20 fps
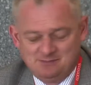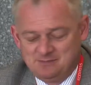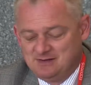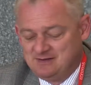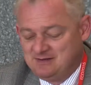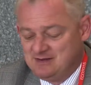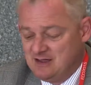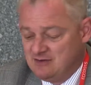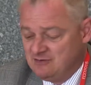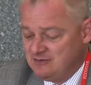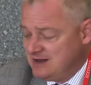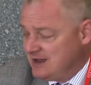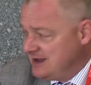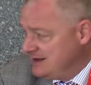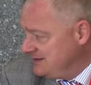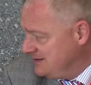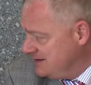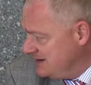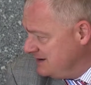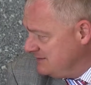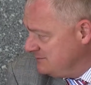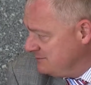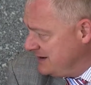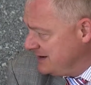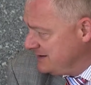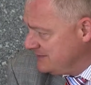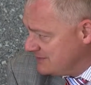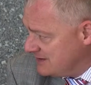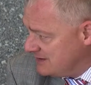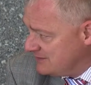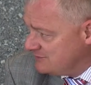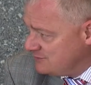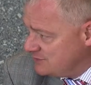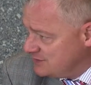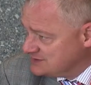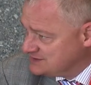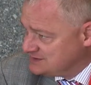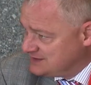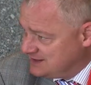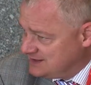The only idea in background
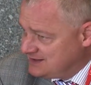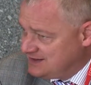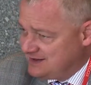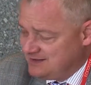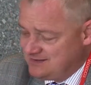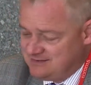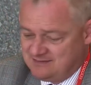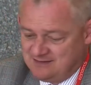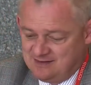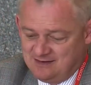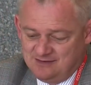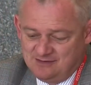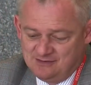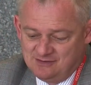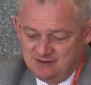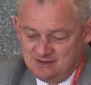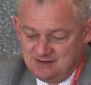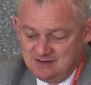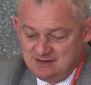was, and I can tell you,